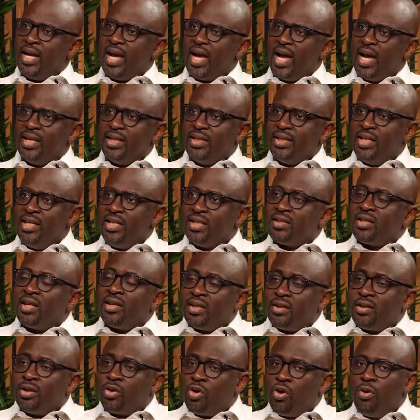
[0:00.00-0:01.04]
And he
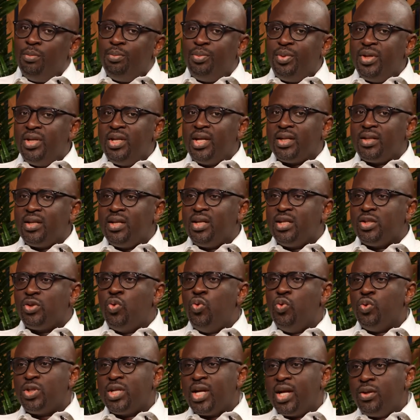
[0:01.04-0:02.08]
started a company, I think it's
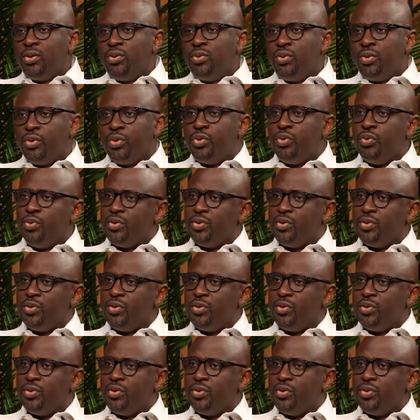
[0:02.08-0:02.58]
Hutano